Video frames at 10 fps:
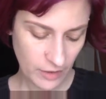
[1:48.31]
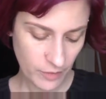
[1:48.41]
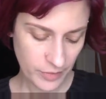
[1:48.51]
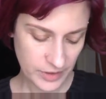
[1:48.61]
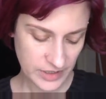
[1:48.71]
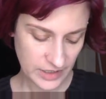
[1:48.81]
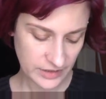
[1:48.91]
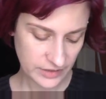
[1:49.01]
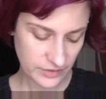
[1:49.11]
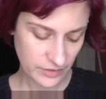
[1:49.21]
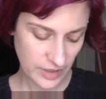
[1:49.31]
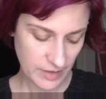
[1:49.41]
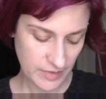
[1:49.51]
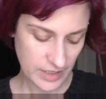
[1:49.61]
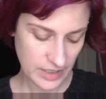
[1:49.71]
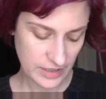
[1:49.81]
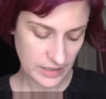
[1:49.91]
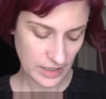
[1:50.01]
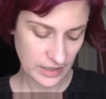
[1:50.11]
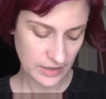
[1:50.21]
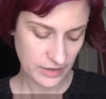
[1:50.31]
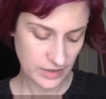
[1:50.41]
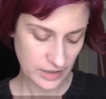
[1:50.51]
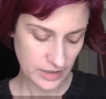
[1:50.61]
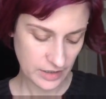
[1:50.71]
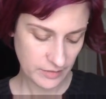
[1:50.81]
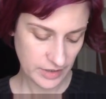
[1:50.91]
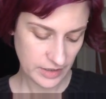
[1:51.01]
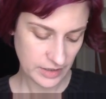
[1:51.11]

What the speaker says: Percy doesn't scream the entire time.